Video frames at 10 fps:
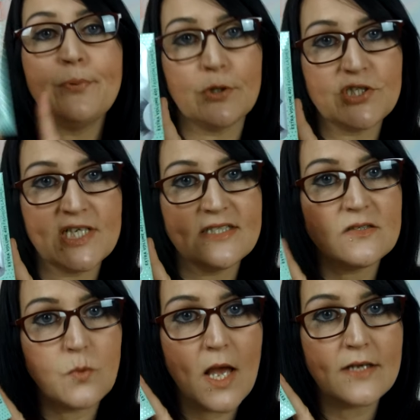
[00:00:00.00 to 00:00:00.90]
brushes
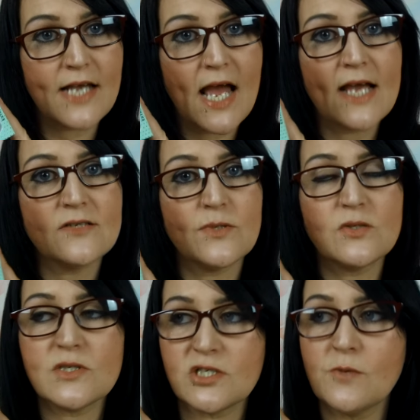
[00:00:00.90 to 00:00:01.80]
as well, guys, which
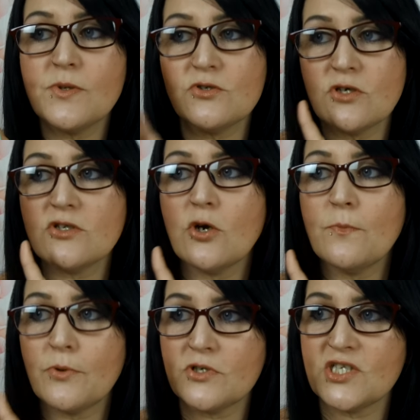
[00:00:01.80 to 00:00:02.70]
were Superdrug's own
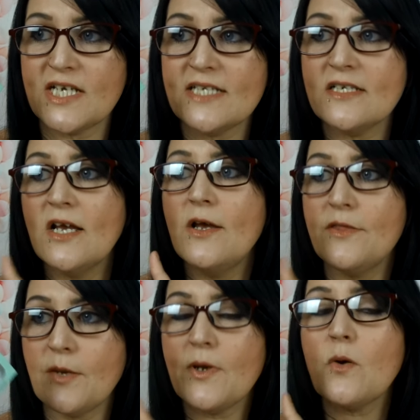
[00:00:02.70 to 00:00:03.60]
brushes.
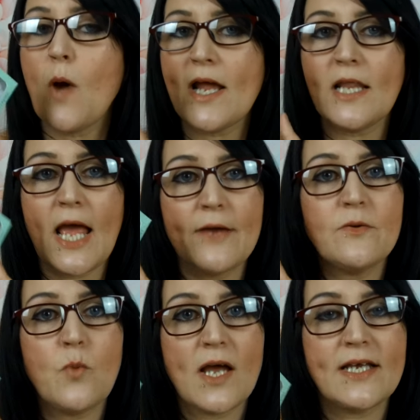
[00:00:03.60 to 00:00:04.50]
They were quite loud
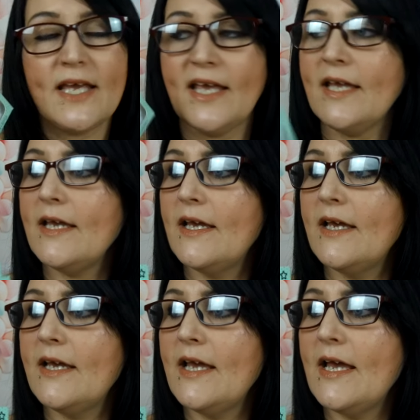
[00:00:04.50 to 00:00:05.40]
and wacky.
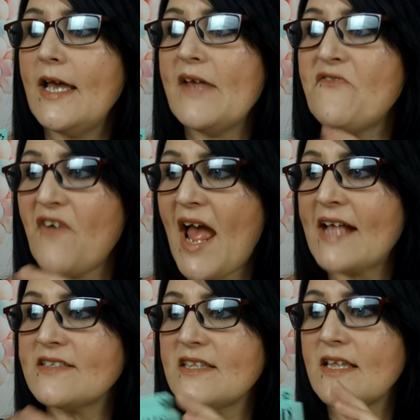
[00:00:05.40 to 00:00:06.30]
In
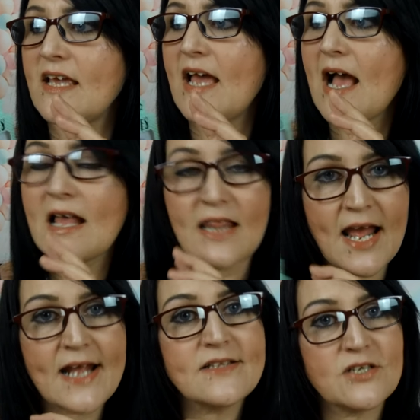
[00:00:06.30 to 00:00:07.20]
fact, I
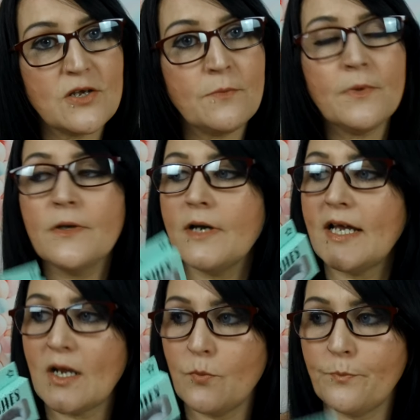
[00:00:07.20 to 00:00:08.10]
liked them,
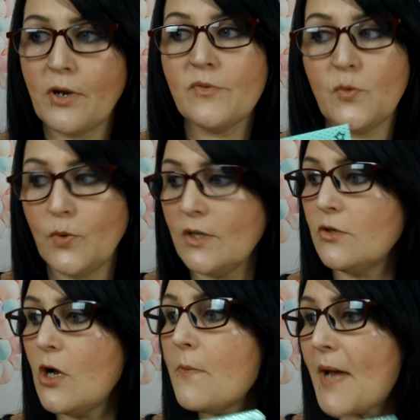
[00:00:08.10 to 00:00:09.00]
and I probably will
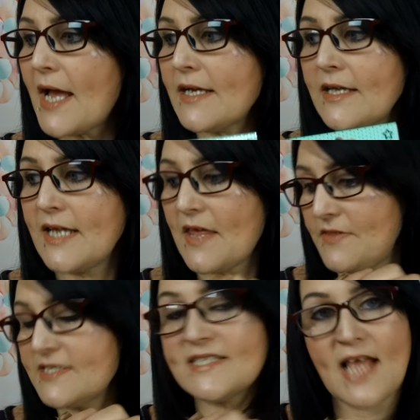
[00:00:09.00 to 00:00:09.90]
go back and get
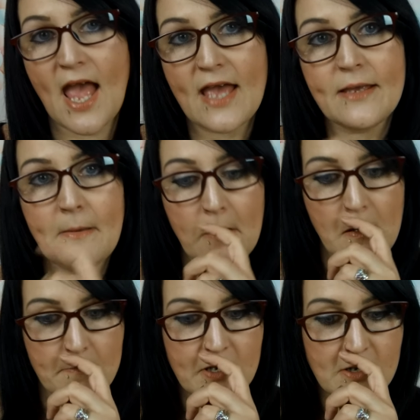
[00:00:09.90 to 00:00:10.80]
the set,
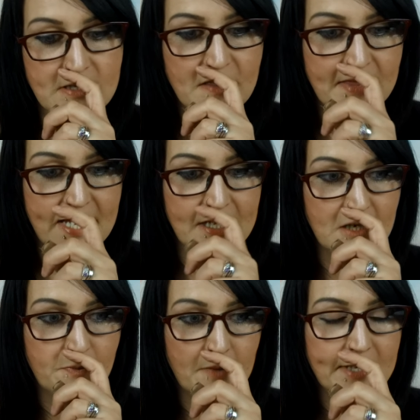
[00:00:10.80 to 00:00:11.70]
because I think
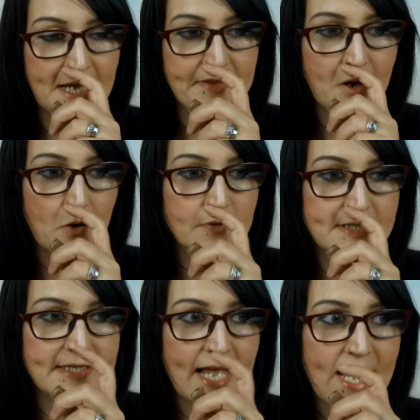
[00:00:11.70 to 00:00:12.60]
you'd probably get the whole
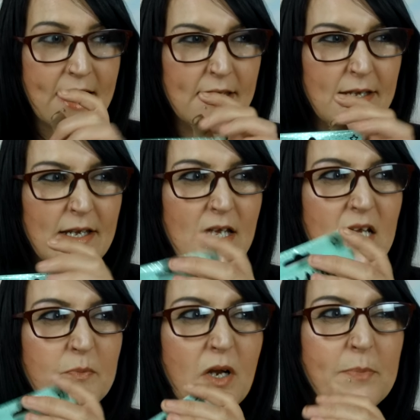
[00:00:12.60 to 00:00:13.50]
set.
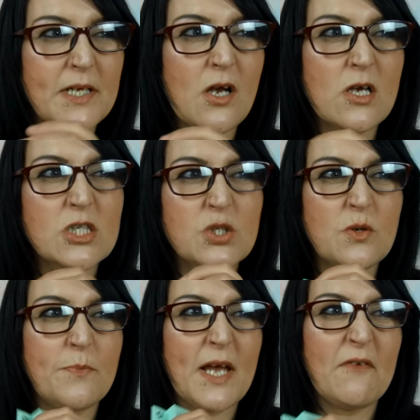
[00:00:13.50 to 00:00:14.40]
It probably cost you
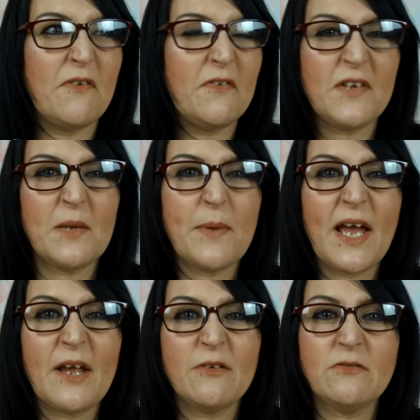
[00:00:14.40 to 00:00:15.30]
about
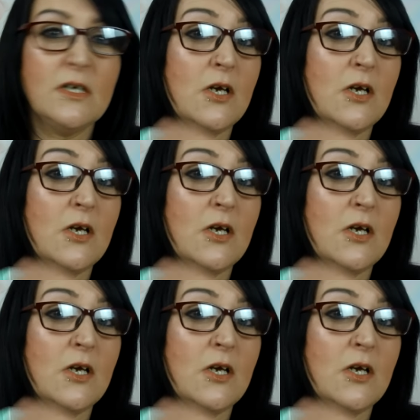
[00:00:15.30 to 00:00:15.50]
£15,